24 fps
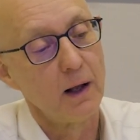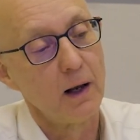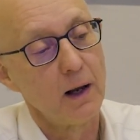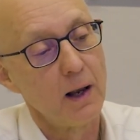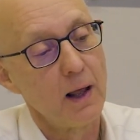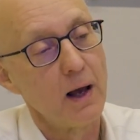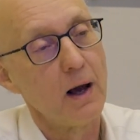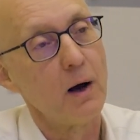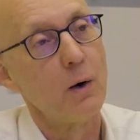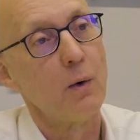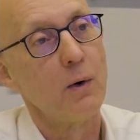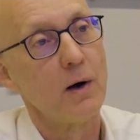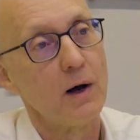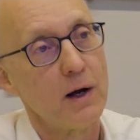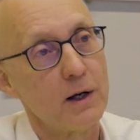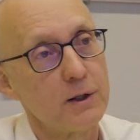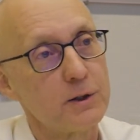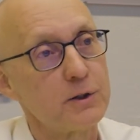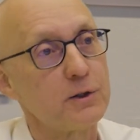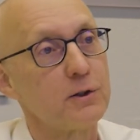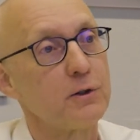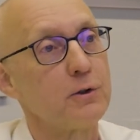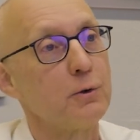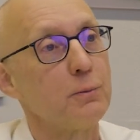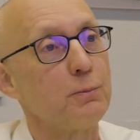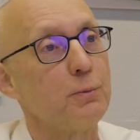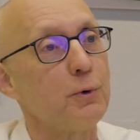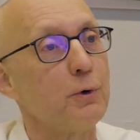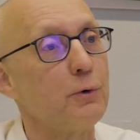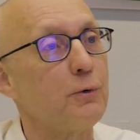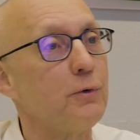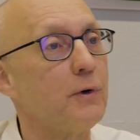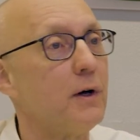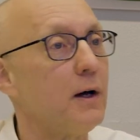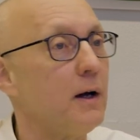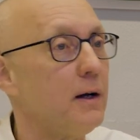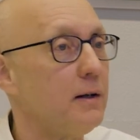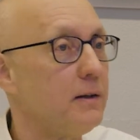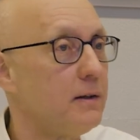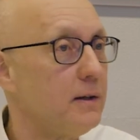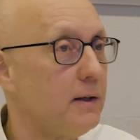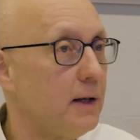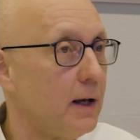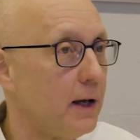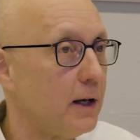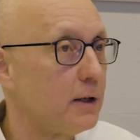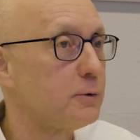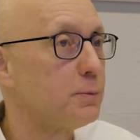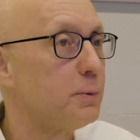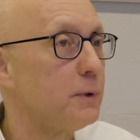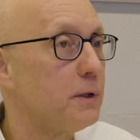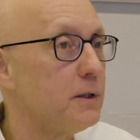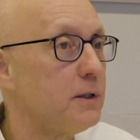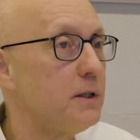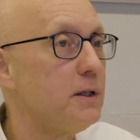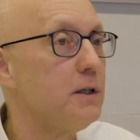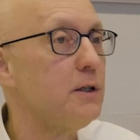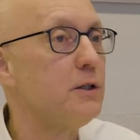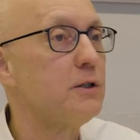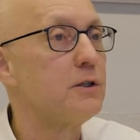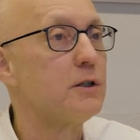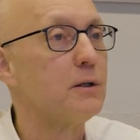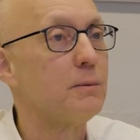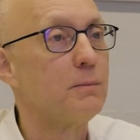allow us to provide the expertise